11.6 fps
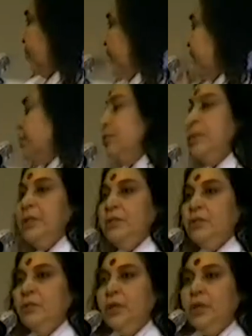placed within.
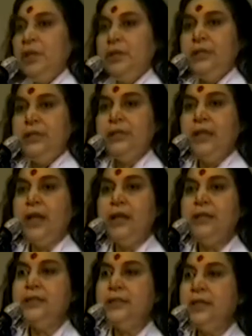These are
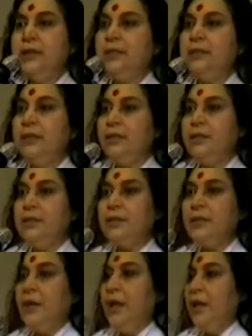the subtle
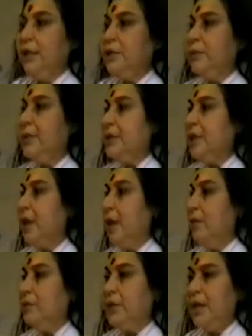centers expressed
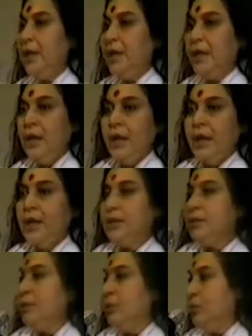outside
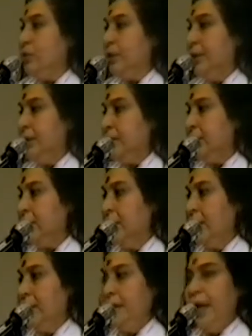as gross centers.
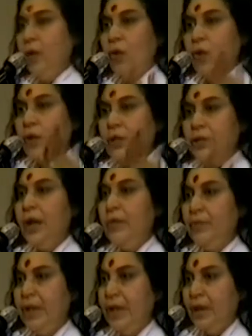They are all the
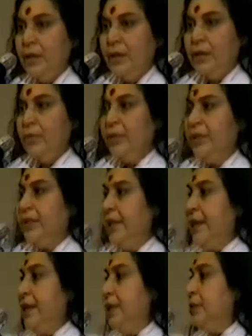time there, but the
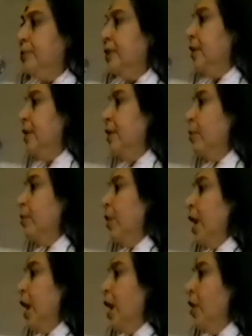deities within
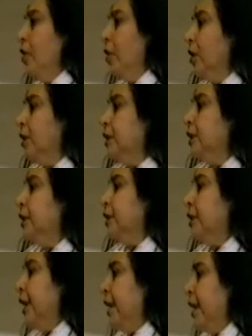them are not yet
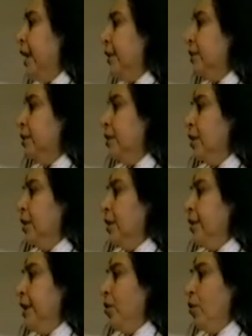enlightened.
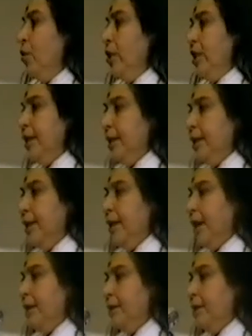They only get
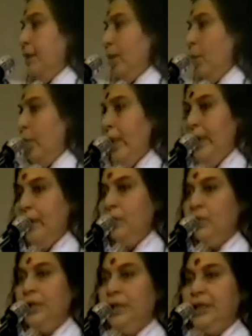enlightened when the
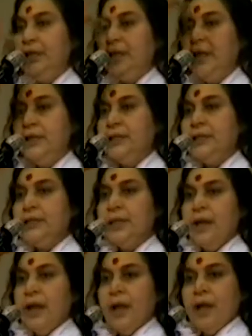kundalini rises
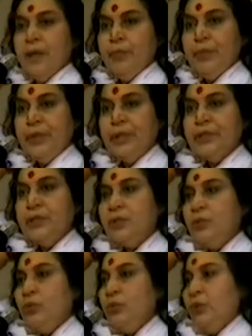and pierces
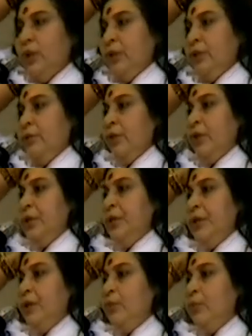through the
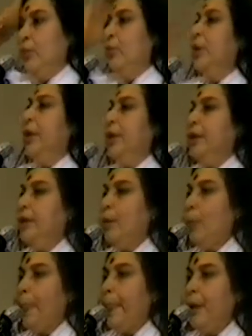fontanelle moon area.
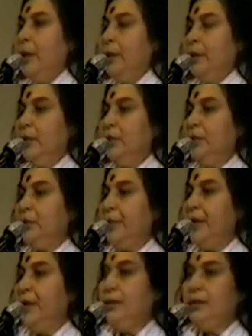Now the
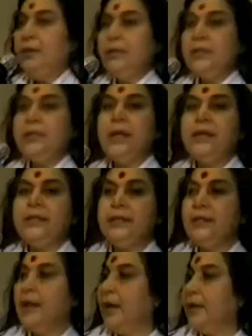spirit resides
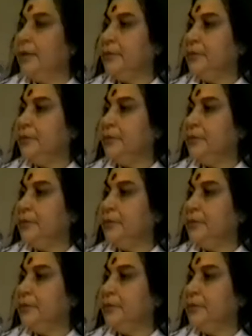in the heart.